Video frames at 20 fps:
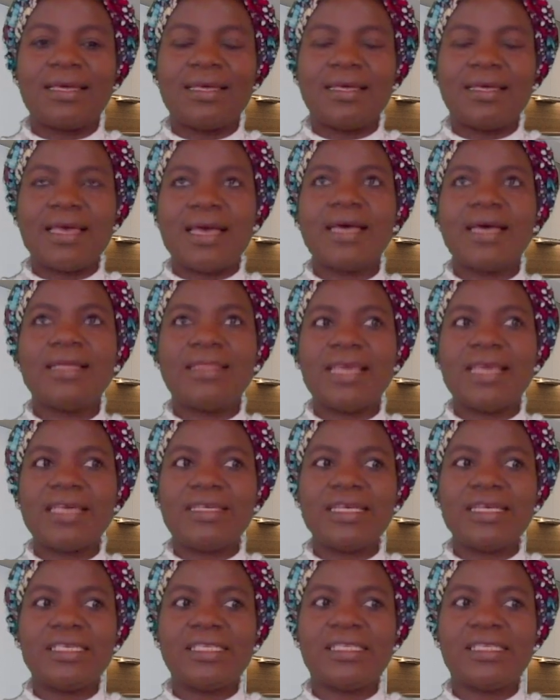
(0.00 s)
them. There's
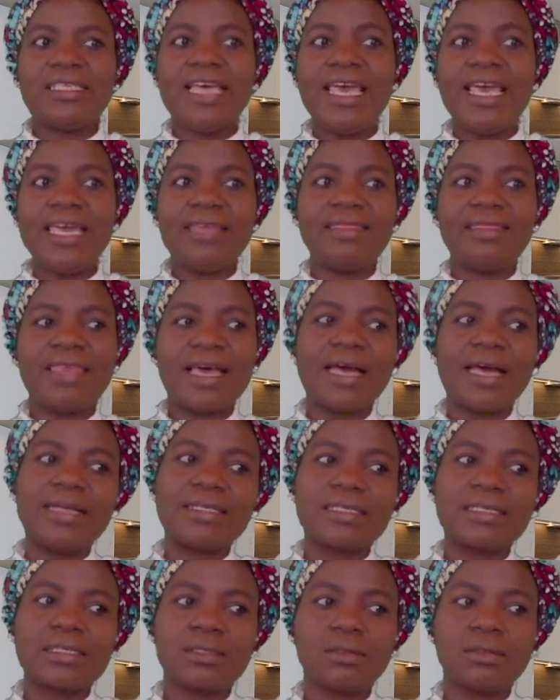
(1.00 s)
a saying
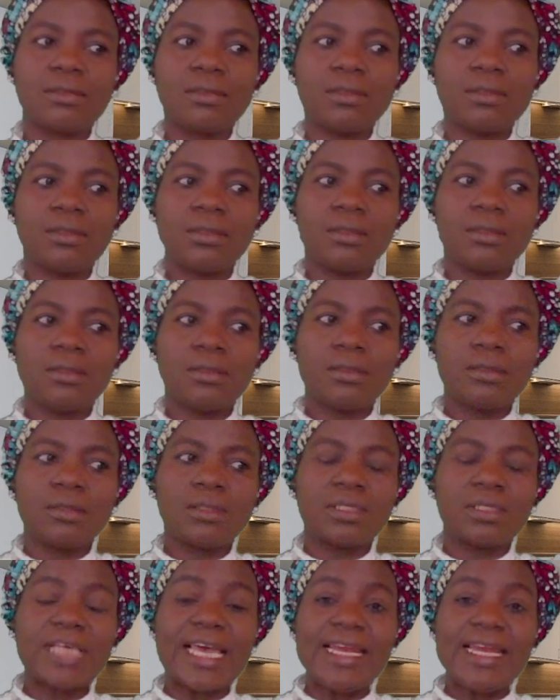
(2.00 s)
that
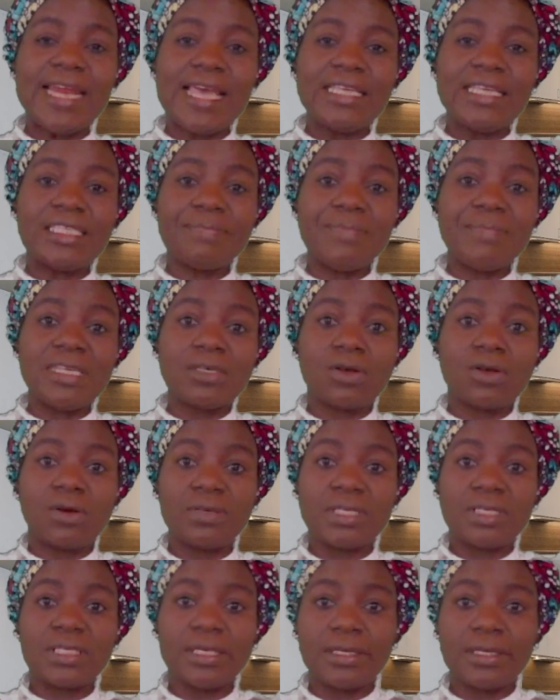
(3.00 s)
silence means
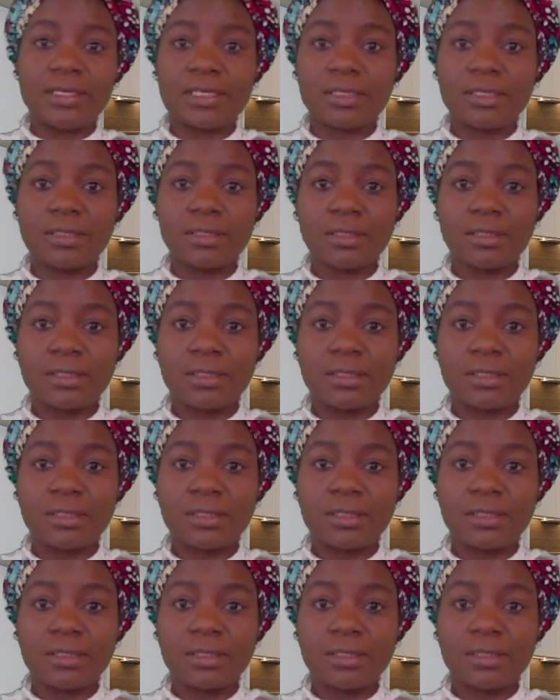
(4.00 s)
consent.